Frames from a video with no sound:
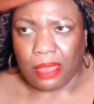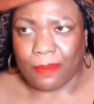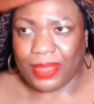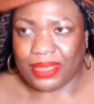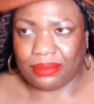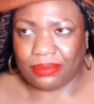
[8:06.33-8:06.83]

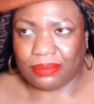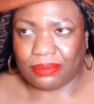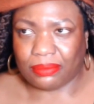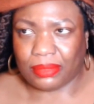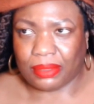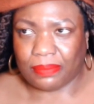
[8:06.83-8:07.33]

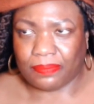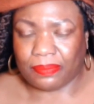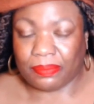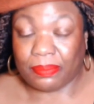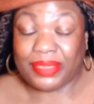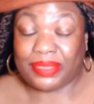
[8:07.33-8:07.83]

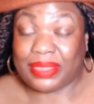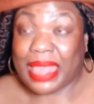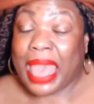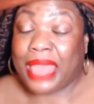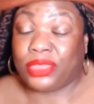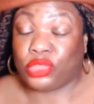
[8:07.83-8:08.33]

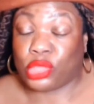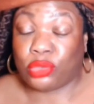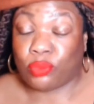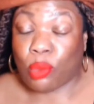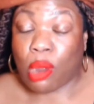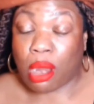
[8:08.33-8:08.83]

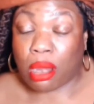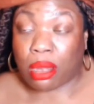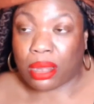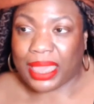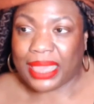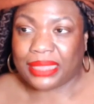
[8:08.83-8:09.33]

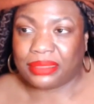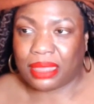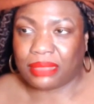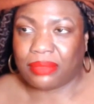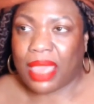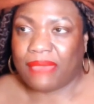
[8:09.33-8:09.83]
misogynoir and
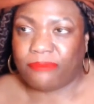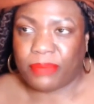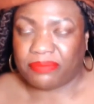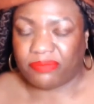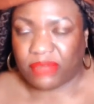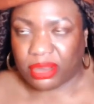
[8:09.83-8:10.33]
eh, have
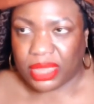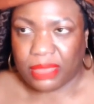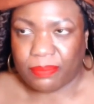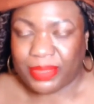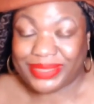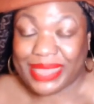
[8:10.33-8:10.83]
been very
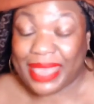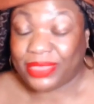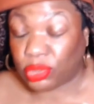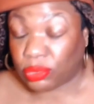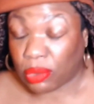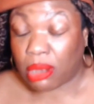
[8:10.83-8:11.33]

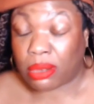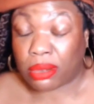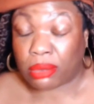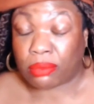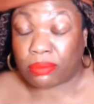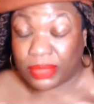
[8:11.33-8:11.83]

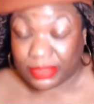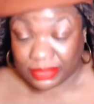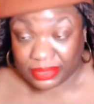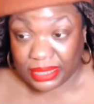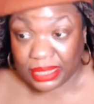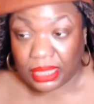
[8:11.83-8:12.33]

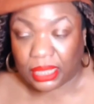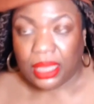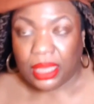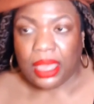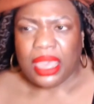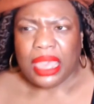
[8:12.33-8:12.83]
misogynoiristic
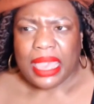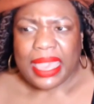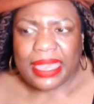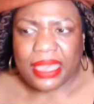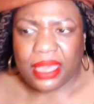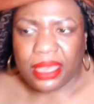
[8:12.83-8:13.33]

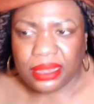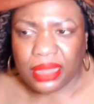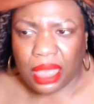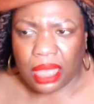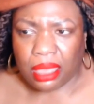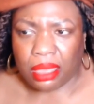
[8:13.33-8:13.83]

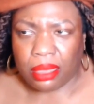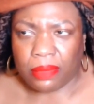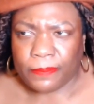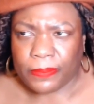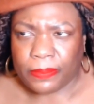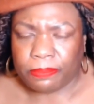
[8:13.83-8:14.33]
and
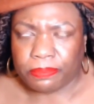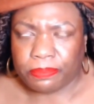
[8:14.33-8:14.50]
um,